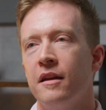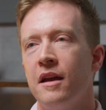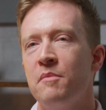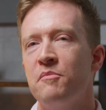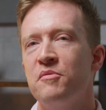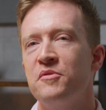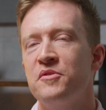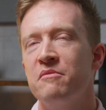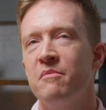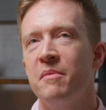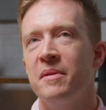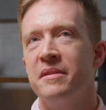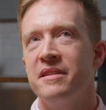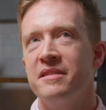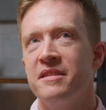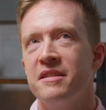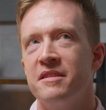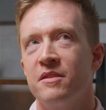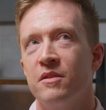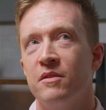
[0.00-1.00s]
And presumably
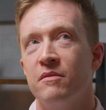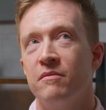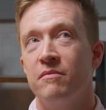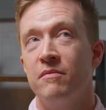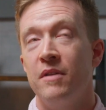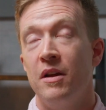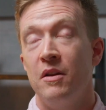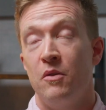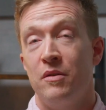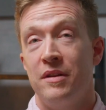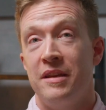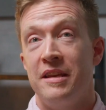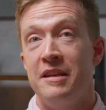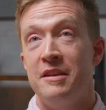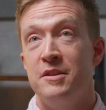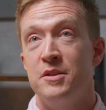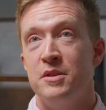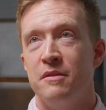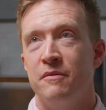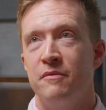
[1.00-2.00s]
this is a lot
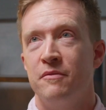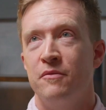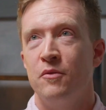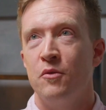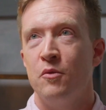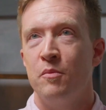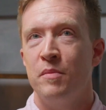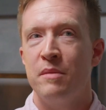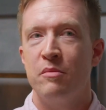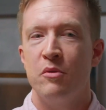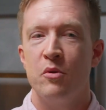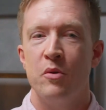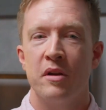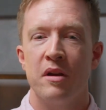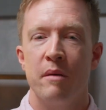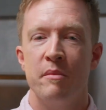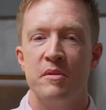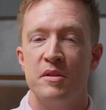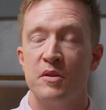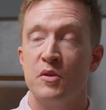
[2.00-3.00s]
easier for people who are
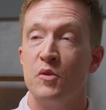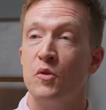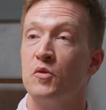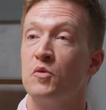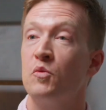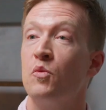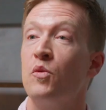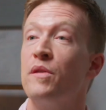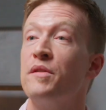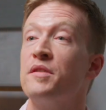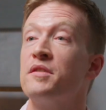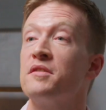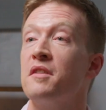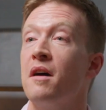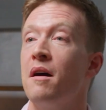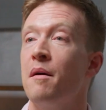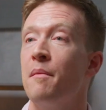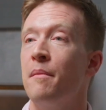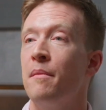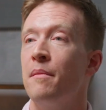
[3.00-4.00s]
coming to the course with
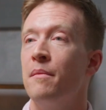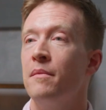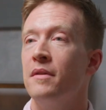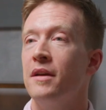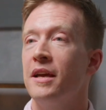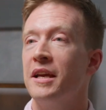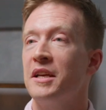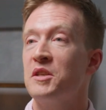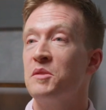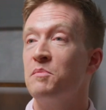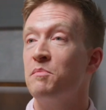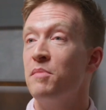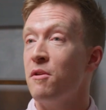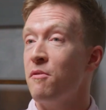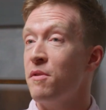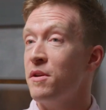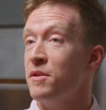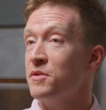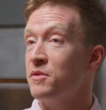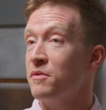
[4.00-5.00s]
some
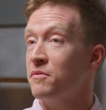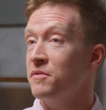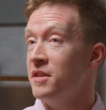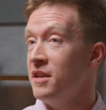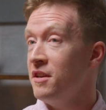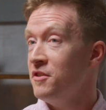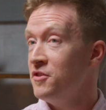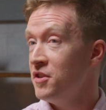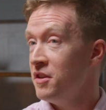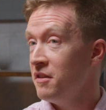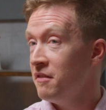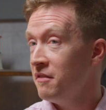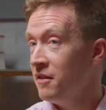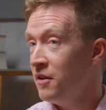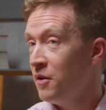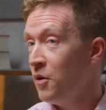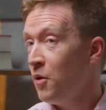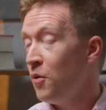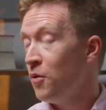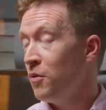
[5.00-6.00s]
experience of teaching,
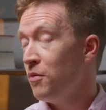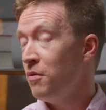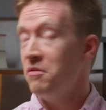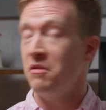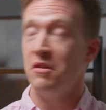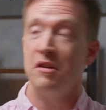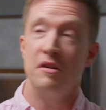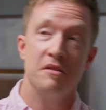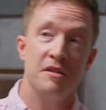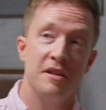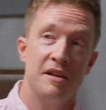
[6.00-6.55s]
or not?